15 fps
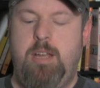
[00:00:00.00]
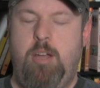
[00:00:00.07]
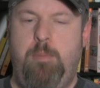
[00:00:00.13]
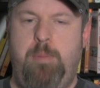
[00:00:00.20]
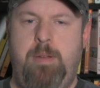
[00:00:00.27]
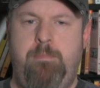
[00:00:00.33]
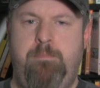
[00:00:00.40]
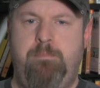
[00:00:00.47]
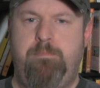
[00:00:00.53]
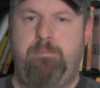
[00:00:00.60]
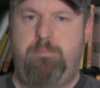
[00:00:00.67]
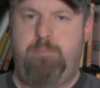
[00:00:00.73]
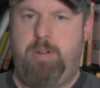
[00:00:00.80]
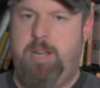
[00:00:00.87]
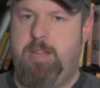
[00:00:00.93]
hope I'm
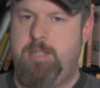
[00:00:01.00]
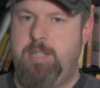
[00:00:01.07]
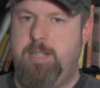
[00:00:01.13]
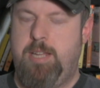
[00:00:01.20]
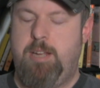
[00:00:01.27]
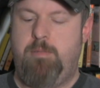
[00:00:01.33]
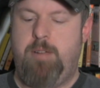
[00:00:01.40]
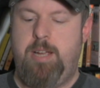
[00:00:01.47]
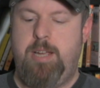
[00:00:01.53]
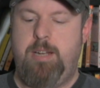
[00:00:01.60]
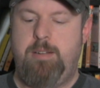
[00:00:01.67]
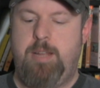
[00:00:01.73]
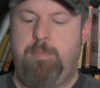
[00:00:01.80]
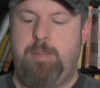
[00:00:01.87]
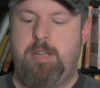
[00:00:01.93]
pronouncing that right.
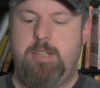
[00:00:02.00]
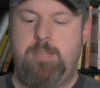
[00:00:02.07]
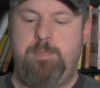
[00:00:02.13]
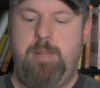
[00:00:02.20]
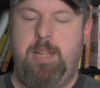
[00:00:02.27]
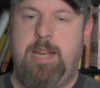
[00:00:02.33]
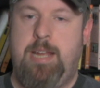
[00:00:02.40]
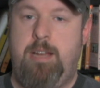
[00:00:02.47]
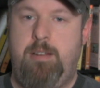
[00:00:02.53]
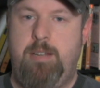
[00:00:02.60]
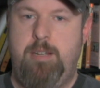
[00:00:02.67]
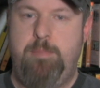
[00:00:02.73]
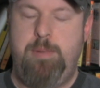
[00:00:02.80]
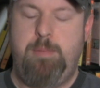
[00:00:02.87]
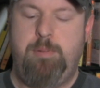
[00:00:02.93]
I'm not going to spell it out.
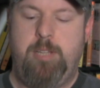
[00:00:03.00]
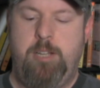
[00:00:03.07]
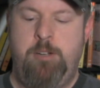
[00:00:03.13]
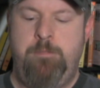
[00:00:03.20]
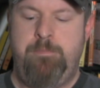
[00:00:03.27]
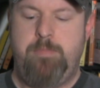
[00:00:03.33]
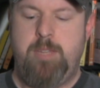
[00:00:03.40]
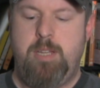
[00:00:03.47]
It'll be below.